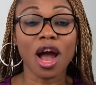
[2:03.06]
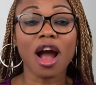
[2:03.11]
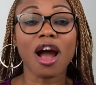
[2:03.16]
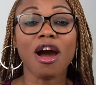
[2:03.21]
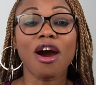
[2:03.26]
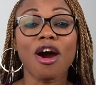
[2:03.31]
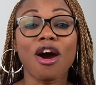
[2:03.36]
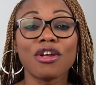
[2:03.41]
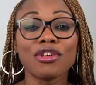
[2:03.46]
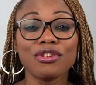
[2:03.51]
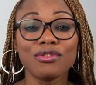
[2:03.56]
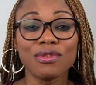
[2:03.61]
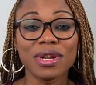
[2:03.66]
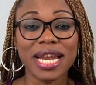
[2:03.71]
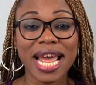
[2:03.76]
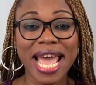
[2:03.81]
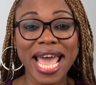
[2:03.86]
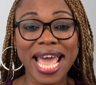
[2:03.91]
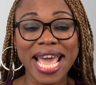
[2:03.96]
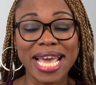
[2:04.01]
call you
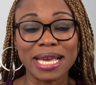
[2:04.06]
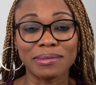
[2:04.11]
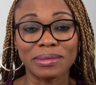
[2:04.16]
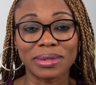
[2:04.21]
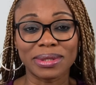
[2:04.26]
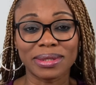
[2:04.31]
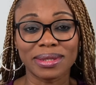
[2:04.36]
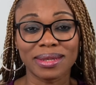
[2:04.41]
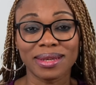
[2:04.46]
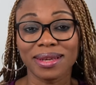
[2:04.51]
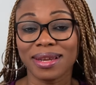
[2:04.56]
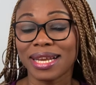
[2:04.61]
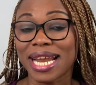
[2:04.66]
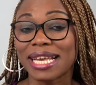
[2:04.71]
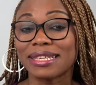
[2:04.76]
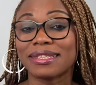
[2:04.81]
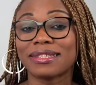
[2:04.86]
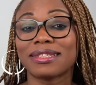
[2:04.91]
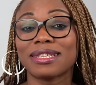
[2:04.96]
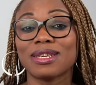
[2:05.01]
names
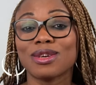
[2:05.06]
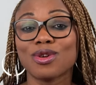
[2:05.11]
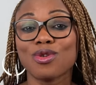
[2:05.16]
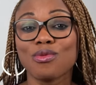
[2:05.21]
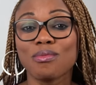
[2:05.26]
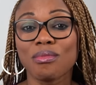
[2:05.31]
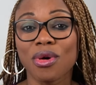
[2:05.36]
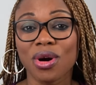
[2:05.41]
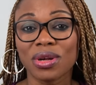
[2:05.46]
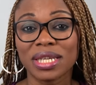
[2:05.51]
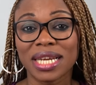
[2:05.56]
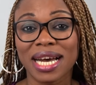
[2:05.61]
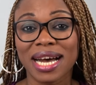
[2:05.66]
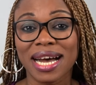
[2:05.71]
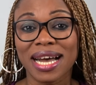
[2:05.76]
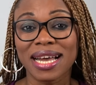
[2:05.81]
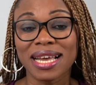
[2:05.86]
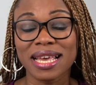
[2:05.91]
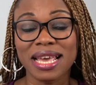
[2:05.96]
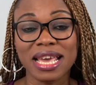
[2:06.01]
like single
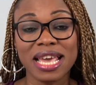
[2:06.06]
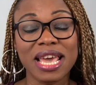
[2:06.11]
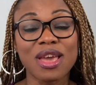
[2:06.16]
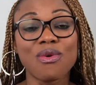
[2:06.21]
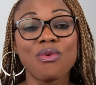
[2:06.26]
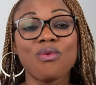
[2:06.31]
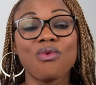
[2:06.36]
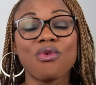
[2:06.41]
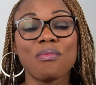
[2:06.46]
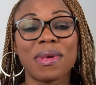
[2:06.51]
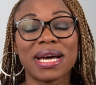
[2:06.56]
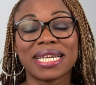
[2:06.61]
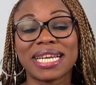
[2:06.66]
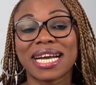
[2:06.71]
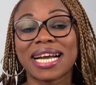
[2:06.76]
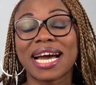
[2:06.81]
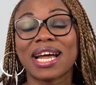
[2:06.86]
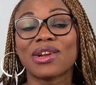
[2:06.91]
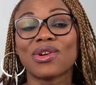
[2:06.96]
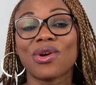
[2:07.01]
mother, a woman
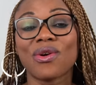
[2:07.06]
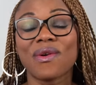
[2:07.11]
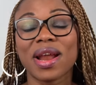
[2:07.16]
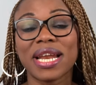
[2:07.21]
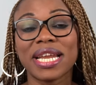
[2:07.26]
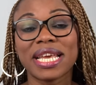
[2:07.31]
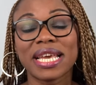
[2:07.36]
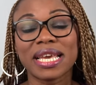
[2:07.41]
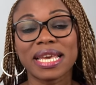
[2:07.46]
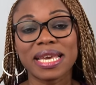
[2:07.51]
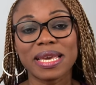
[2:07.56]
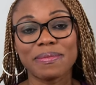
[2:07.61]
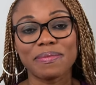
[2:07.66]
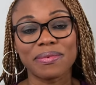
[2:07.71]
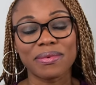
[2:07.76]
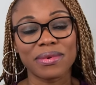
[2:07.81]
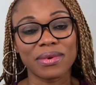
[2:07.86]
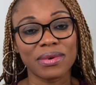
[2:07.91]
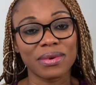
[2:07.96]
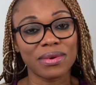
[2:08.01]
that cannot really keep
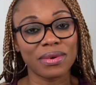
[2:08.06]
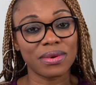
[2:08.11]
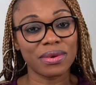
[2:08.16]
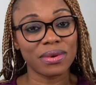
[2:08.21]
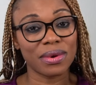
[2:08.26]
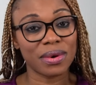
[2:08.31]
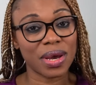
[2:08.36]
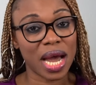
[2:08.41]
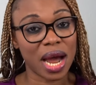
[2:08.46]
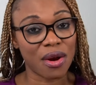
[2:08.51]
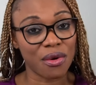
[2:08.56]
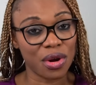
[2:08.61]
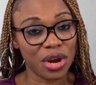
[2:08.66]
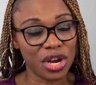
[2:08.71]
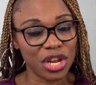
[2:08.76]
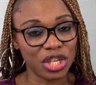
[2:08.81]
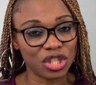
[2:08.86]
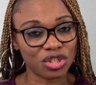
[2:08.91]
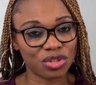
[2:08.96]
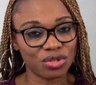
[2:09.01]
her
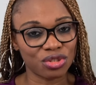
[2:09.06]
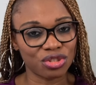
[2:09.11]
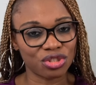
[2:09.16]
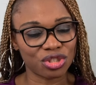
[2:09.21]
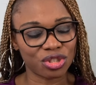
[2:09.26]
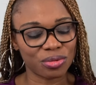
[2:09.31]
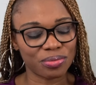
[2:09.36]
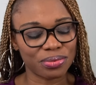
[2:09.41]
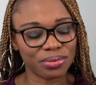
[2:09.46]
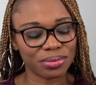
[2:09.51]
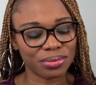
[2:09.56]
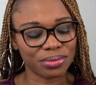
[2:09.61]
relationship.